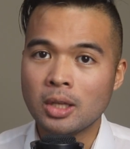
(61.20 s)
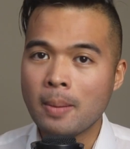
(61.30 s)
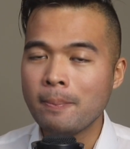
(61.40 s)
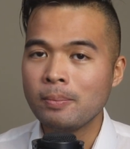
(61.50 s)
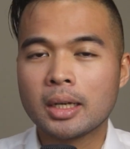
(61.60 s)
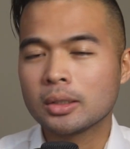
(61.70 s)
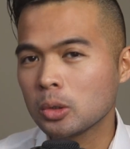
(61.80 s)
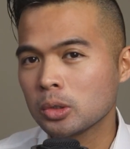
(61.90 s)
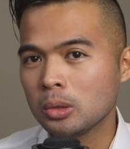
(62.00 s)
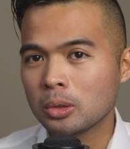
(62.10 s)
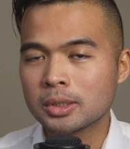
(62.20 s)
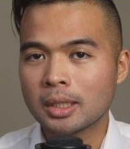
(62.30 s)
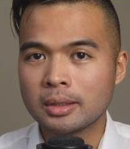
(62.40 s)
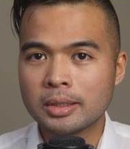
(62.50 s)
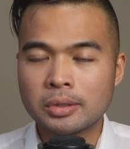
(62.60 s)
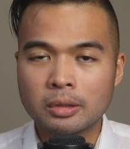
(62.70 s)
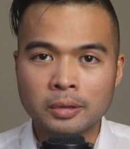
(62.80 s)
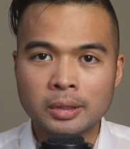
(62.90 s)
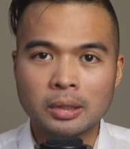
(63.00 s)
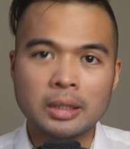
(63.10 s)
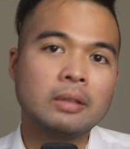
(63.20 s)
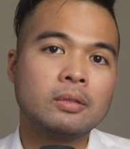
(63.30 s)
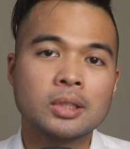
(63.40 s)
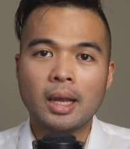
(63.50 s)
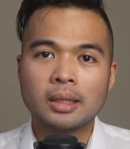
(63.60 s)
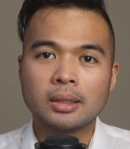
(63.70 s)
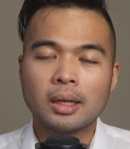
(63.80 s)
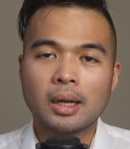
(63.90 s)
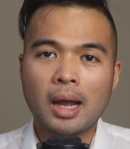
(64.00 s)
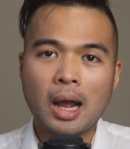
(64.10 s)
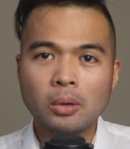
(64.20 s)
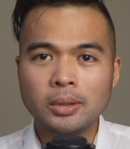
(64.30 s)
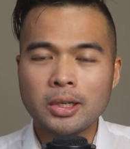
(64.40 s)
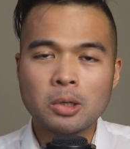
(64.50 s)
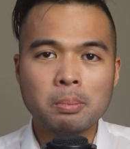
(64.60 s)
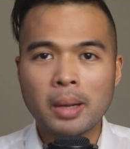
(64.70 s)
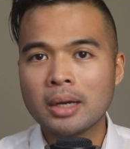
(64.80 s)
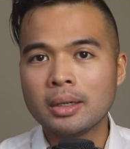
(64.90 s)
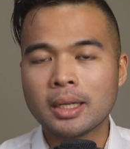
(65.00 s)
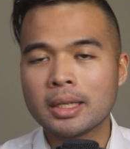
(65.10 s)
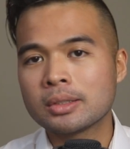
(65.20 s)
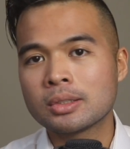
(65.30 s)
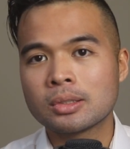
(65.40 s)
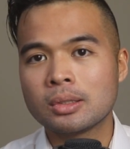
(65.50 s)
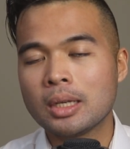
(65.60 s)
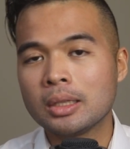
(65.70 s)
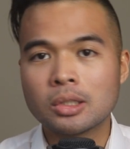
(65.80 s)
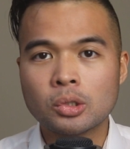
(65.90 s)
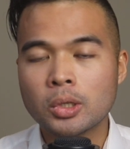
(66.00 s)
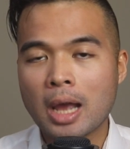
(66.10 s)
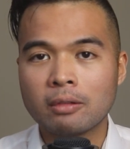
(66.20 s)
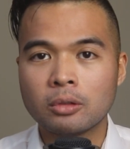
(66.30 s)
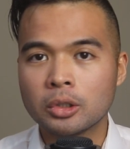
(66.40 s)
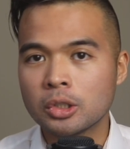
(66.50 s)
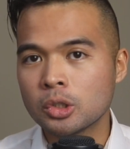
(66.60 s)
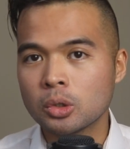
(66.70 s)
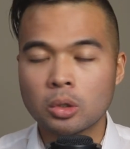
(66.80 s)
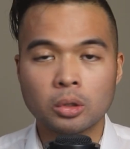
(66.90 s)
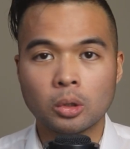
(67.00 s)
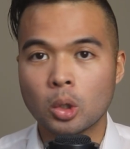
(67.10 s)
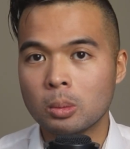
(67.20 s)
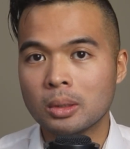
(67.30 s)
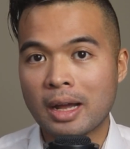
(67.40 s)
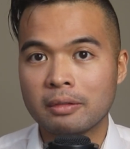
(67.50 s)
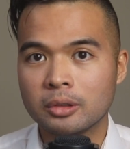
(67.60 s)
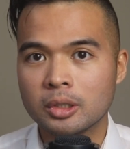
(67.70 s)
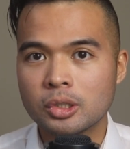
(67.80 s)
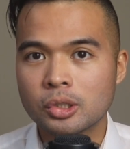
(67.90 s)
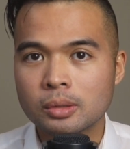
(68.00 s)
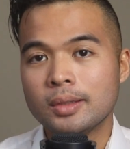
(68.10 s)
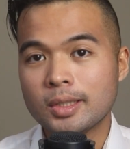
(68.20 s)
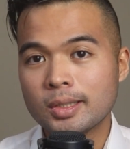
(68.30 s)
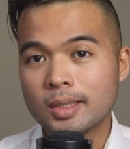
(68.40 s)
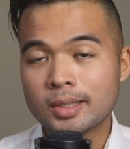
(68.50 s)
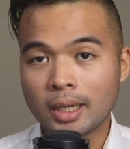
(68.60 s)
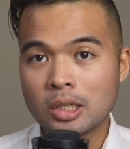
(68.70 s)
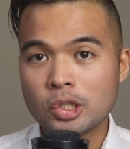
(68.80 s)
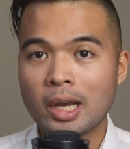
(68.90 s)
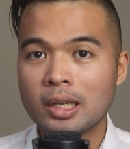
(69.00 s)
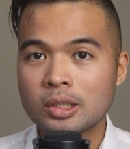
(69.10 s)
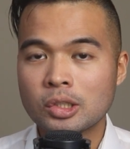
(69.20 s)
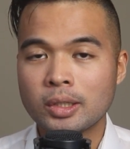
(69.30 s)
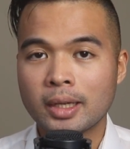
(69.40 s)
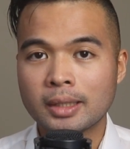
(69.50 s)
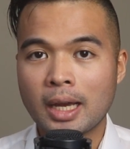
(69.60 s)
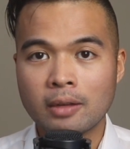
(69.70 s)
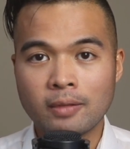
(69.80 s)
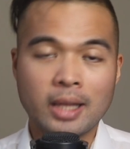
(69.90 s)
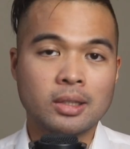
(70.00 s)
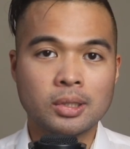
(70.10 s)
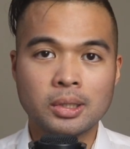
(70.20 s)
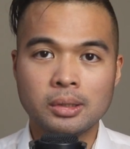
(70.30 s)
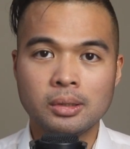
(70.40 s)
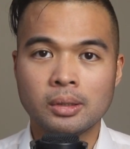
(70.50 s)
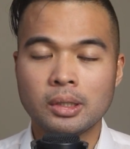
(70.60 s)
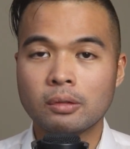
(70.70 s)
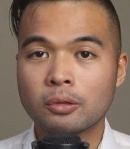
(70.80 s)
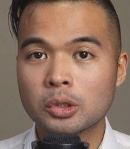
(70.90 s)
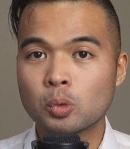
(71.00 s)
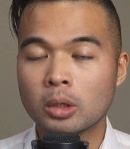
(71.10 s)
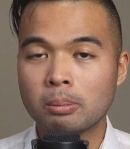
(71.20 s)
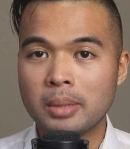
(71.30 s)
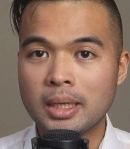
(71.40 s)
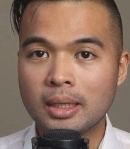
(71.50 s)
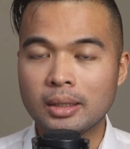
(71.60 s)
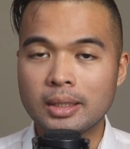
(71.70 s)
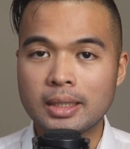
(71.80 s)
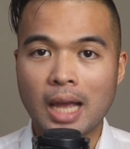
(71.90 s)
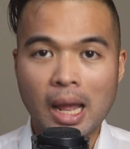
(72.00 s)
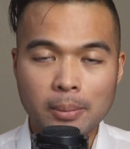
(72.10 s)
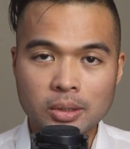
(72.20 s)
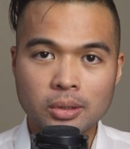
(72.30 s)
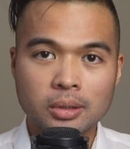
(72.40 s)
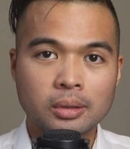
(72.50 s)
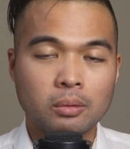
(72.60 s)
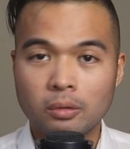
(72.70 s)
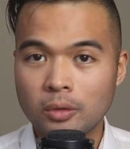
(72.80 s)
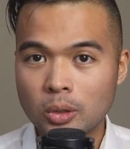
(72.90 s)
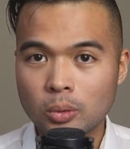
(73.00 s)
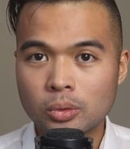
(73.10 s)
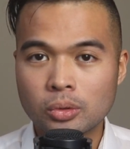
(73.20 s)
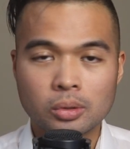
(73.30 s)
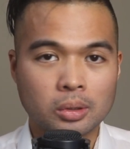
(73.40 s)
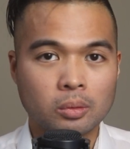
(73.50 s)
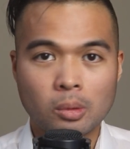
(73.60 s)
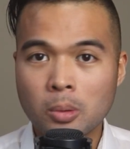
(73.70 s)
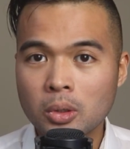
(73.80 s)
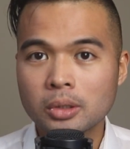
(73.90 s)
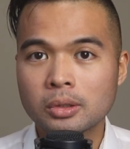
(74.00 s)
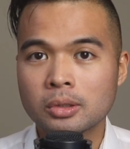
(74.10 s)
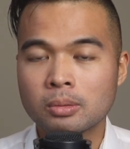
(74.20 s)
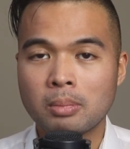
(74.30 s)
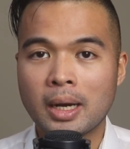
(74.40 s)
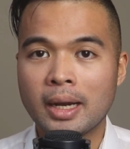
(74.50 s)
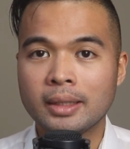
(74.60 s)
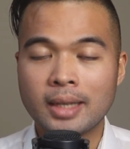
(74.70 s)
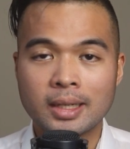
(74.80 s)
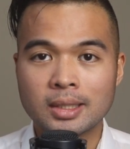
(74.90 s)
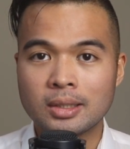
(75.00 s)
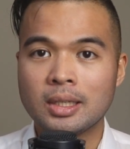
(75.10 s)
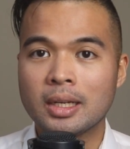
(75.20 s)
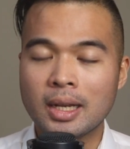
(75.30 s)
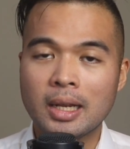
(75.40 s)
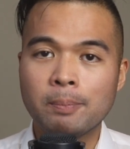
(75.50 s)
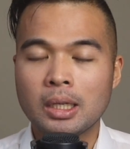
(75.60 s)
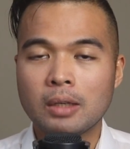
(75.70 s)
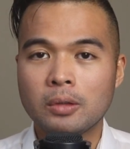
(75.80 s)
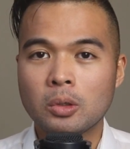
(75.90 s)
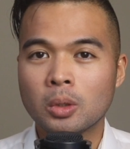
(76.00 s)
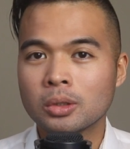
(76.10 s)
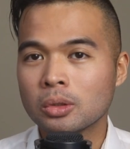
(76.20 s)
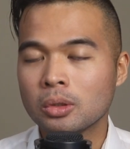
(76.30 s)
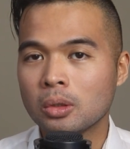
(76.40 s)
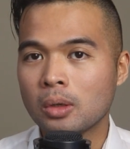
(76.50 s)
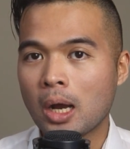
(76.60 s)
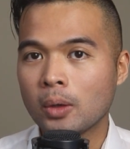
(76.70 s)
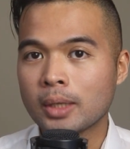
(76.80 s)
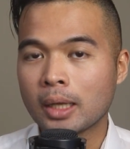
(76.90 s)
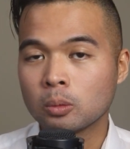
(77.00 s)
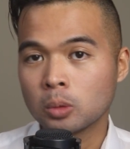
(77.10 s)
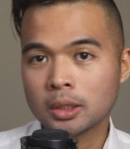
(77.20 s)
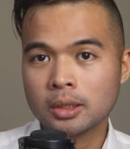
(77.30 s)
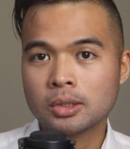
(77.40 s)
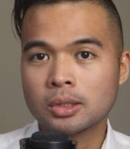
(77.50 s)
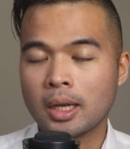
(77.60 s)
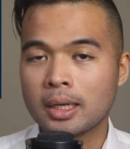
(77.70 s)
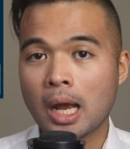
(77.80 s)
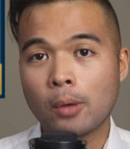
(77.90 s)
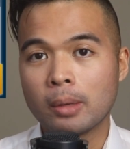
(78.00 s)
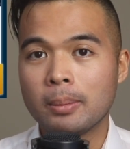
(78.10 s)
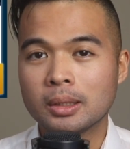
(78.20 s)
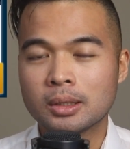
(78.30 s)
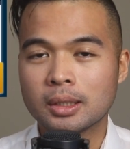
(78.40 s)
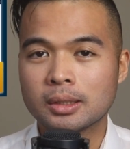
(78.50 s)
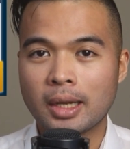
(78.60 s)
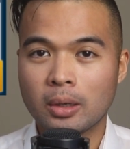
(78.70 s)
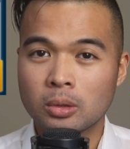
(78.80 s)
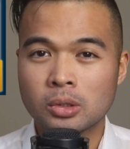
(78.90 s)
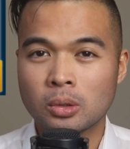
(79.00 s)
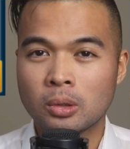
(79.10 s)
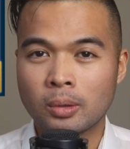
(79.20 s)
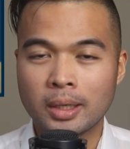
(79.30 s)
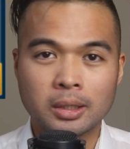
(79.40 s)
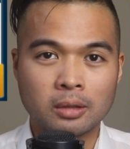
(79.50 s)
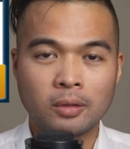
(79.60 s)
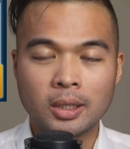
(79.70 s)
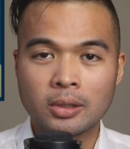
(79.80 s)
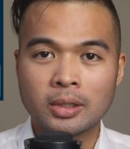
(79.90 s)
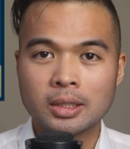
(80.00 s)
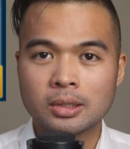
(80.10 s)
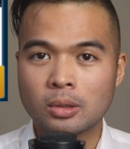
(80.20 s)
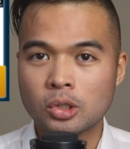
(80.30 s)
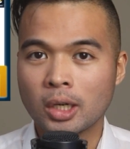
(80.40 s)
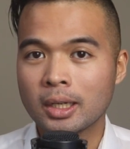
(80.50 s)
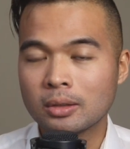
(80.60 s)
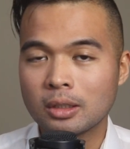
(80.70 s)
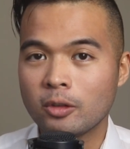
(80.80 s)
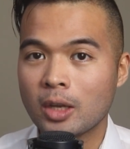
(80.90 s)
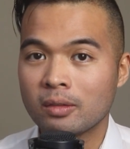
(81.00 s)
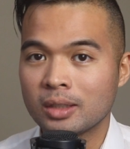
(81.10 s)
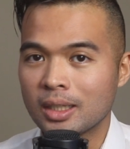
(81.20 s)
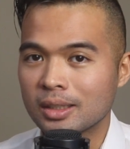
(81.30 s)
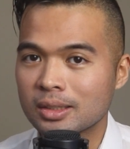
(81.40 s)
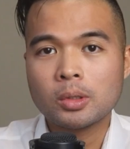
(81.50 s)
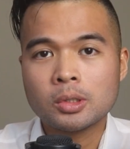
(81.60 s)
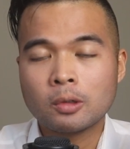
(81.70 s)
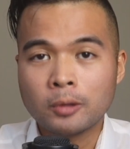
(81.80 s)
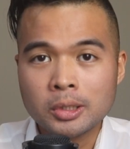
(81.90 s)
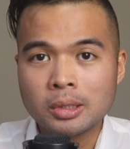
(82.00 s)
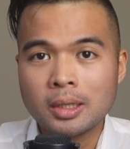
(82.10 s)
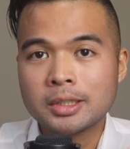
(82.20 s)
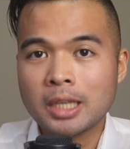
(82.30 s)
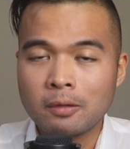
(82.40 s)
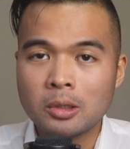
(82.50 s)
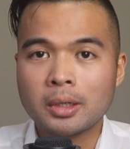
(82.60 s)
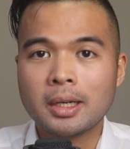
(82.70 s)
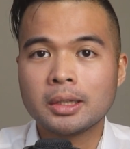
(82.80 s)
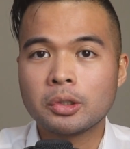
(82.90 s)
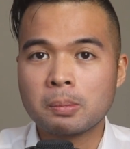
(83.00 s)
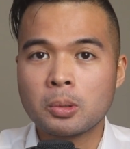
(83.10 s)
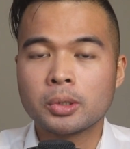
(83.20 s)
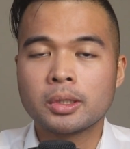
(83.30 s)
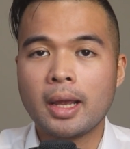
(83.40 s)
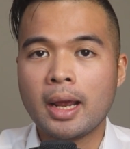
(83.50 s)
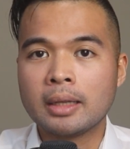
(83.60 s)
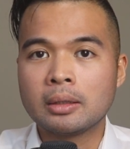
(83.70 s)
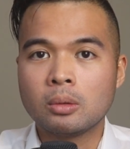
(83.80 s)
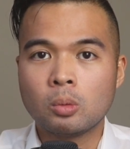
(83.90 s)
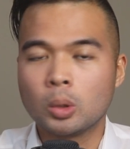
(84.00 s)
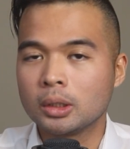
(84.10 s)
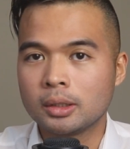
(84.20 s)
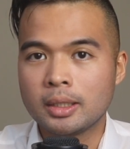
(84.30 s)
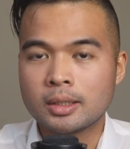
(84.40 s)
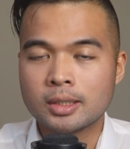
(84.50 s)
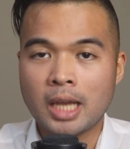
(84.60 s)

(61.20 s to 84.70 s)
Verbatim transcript: them. And it also looks at these different leaves and how they compare against industry average or global average. This is the second challenge that I've entered, the first one being the Amazon reviews uh, report by DataDNA. If you want to know how that works and how I built it, I also created a video on it, so check it out if you haven't yet. So first, let's have a look at the report and what it's